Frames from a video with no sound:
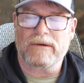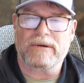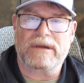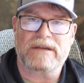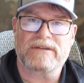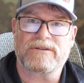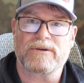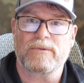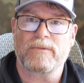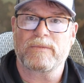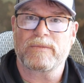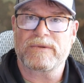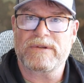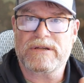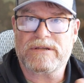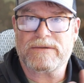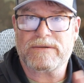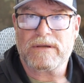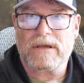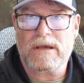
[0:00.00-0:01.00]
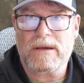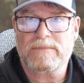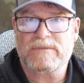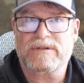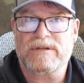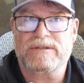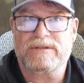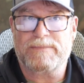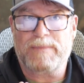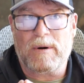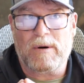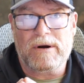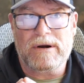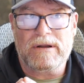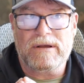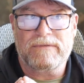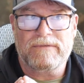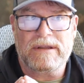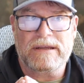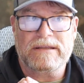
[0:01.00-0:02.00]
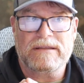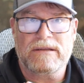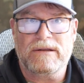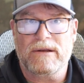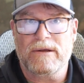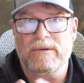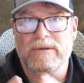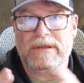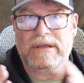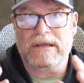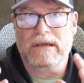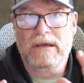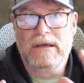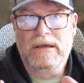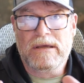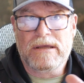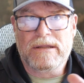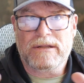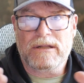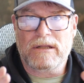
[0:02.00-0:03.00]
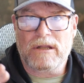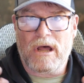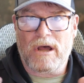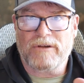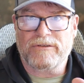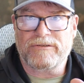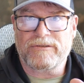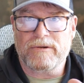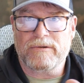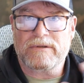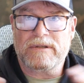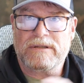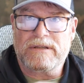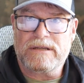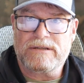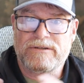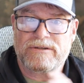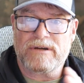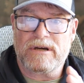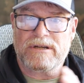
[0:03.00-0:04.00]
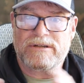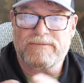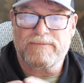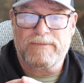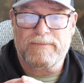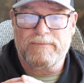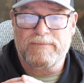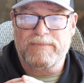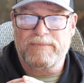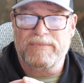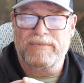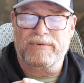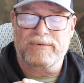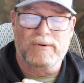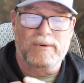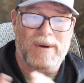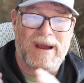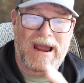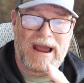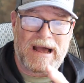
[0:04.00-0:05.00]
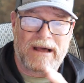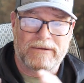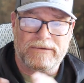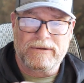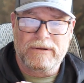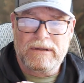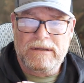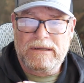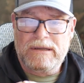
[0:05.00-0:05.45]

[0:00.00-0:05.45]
Okay, so this comes as part of like you know the the lawsuit that that judge threw out,